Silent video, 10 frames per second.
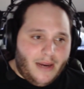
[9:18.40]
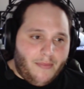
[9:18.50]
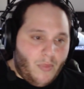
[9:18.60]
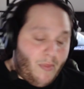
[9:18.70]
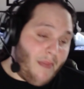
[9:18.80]

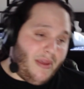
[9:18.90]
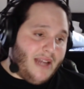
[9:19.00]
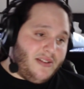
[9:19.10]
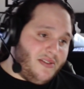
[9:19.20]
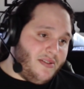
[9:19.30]
Maybe
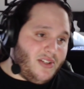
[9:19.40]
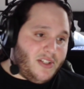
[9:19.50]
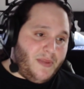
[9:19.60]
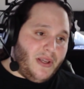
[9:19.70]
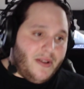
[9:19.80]
that's just
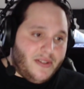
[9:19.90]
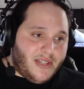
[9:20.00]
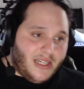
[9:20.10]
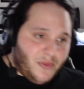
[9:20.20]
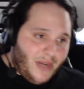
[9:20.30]
because
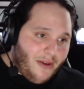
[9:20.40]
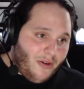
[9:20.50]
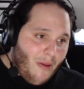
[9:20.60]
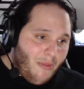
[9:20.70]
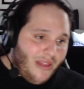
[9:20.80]
that's what I
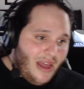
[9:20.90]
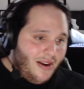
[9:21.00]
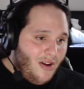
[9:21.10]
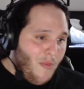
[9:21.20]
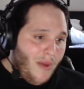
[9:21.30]
grew up with. I don't
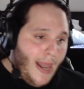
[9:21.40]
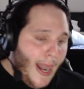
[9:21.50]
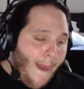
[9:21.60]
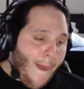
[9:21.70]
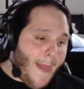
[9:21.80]
know. But,
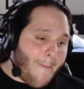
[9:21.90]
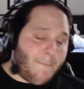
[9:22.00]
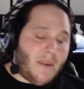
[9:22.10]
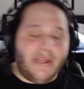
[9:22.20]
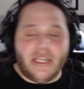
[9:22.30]

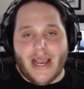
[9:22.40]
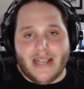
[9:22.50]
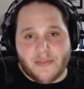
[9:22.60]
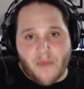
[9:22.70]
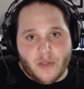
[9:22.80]
I mean, you
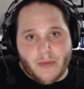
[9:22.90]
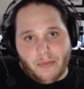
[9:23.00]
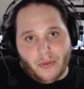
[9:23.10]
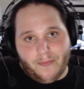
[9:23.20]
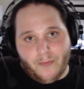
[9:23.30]
ask most
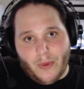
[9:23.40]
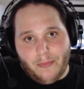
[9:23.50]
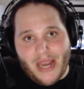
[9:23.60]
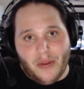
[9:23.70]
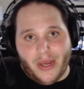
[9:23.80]
people, when
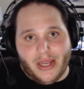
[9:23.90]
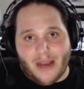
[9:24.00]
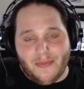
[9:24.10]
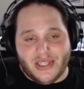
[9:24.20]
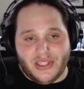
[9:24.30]
pay to win
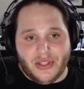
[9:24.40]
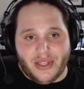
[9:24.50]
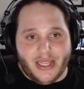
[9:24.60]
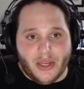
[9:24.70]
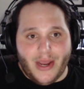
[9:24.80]
comes into
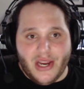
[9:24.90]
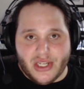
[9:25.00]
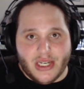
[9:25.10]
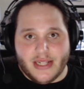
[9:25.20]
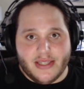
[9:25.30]
the
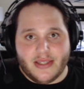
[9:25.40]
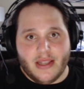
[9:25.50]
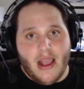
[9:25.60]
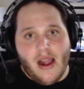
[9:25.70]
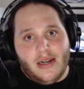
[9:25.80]
equation, it's
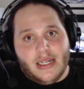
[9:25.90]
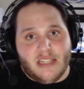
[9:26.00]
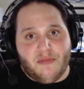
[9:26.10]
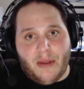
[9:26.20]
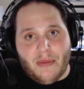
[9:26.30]

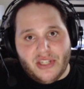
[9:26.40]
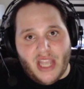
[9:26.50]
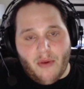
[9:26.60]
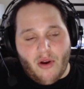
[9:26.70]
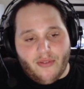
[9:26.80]
pretty much
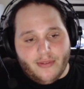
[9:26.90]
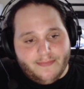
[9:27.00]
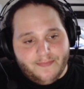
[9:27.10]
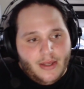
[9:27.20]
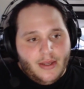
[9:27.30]
game over.
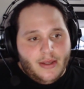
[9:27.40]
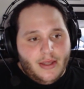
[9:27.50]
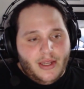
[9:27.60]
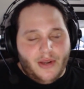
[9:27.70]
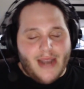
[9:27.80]

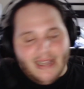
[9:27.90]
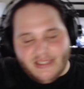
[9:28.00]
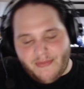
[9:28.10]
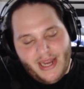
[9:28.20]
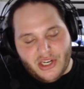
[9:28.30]
You know,
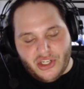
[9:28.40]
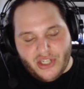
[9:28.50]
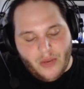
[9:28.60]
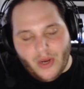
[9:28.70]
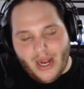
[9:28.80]
cosmetic
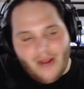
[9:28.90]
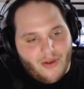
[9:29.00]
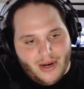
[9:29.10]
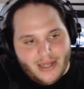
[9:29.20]
shit, whatever.